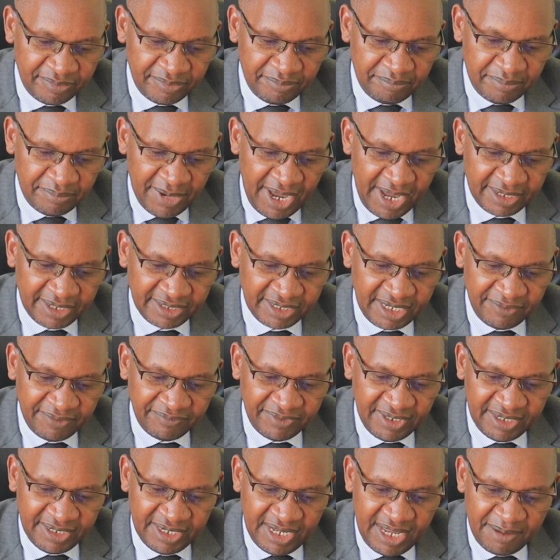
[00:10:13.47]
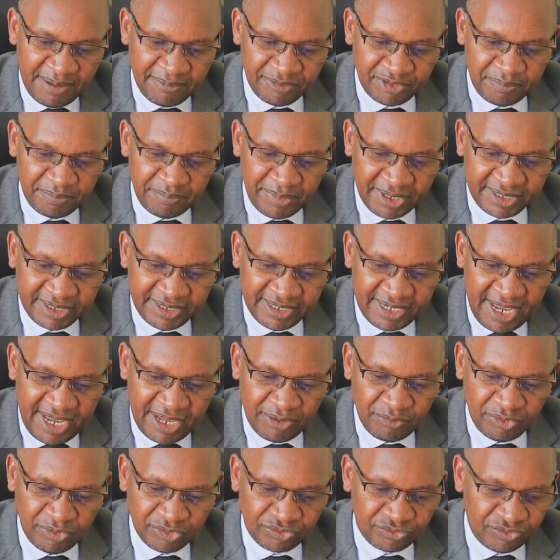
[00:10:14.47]
Man gave the names, but
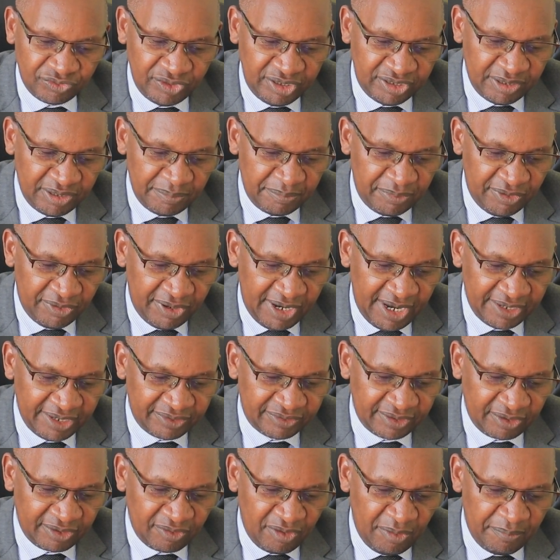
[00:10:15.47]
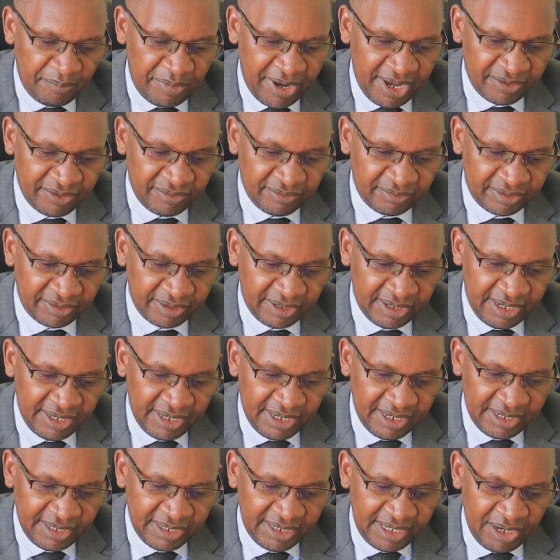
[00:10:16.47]
none was suitable as a companion.
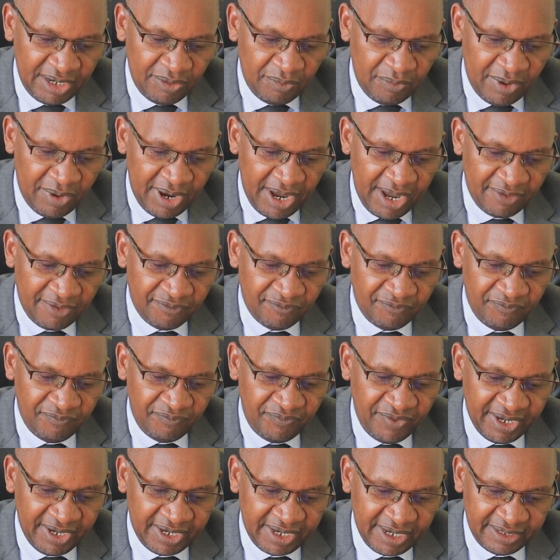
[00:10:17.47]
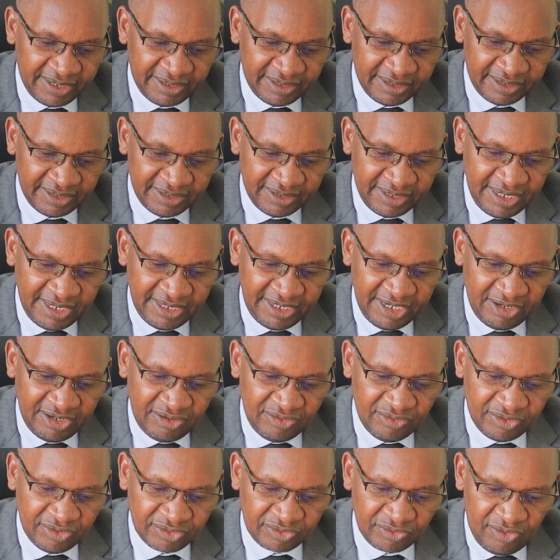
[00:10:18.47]
They were vegan. They
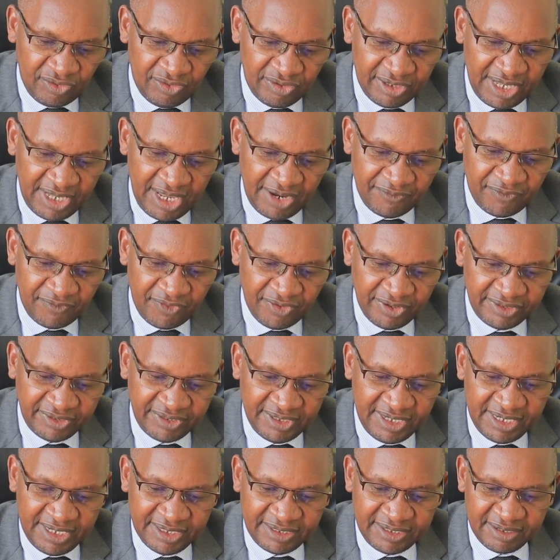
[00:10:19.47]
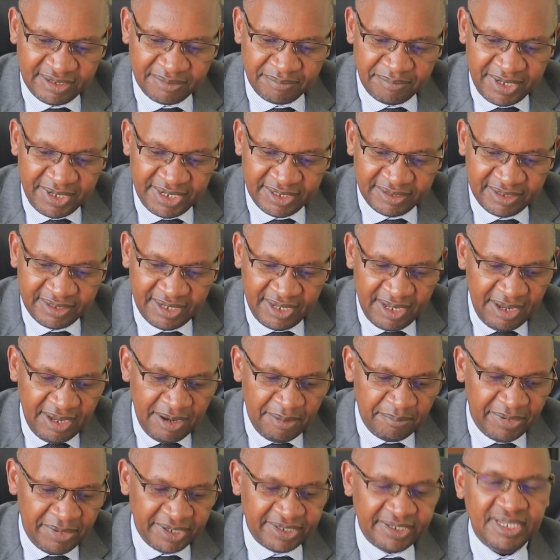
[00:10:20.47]
did not only avoid eating meat,
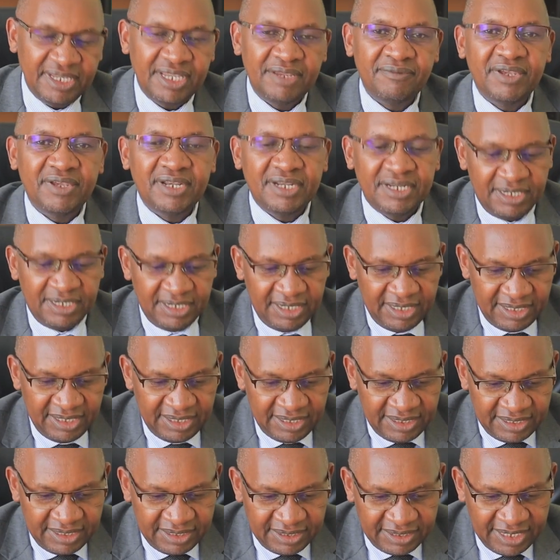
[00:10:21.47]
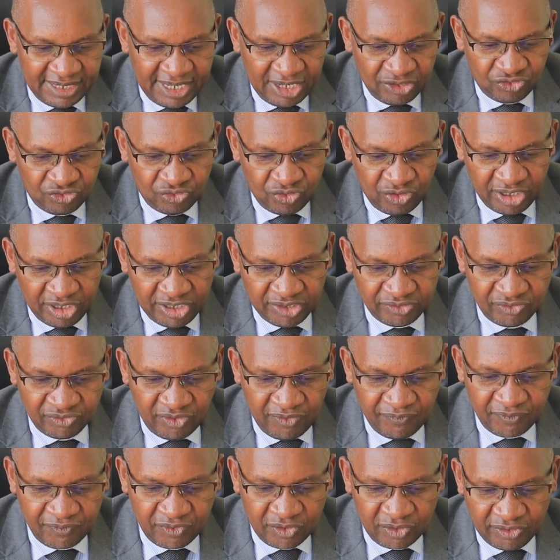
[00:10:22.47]
but even their choice
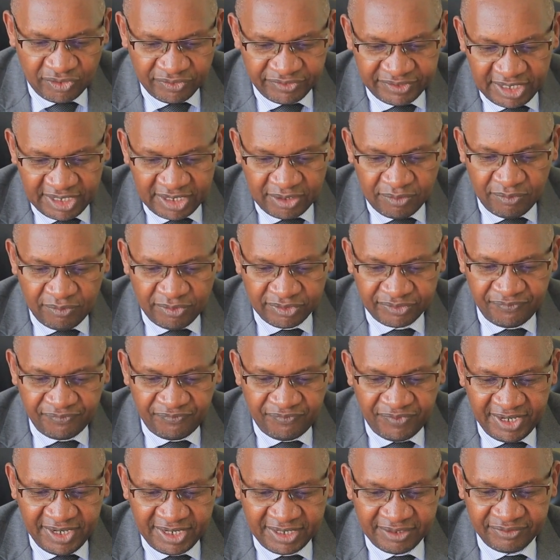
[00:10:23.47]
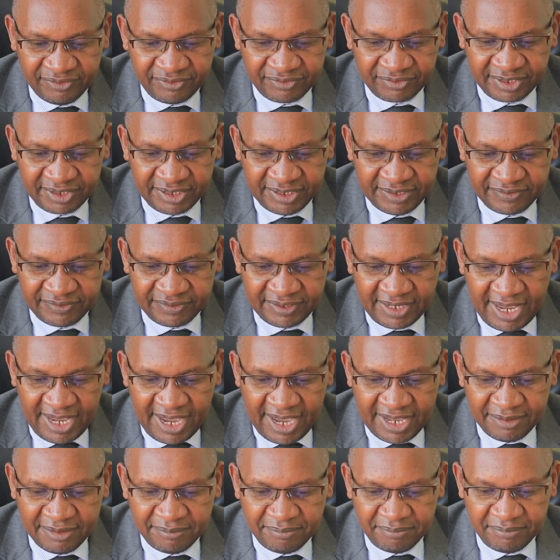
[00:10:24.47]
of clothing was fig trees,
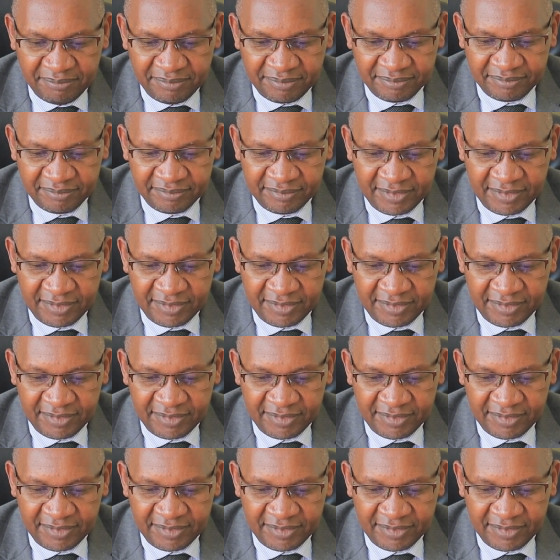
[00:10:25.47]
and